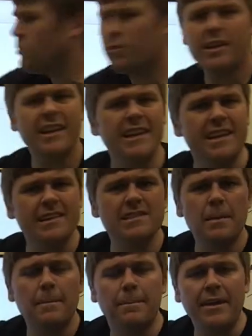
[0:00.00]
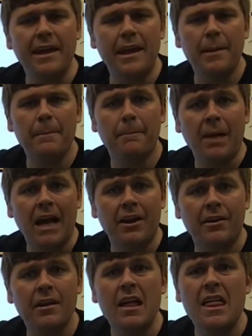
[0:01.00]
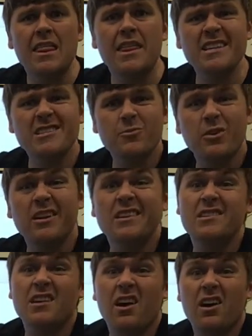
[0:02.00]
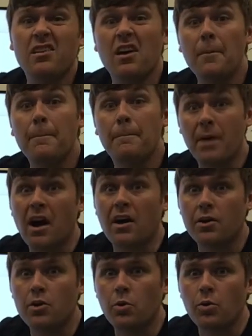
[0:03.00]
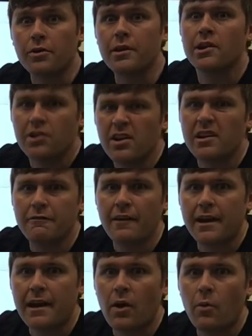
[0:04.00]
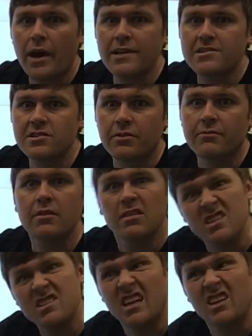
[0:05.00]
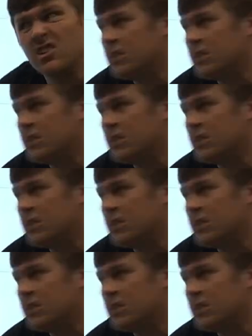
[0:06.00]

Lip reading: chord is B minor. This one is called a bar chord, and you're going to find out why soon. Let's take a